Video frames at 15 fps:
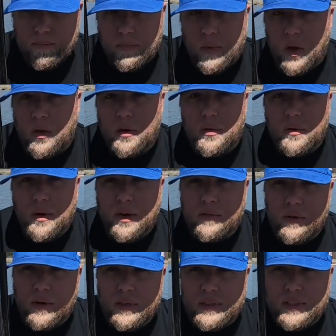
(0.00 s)
On the
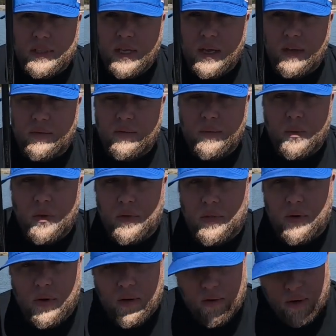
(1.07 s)
river and stuff, we're
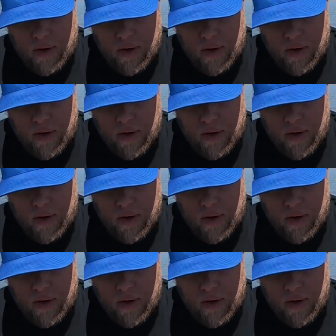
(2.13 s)
throwing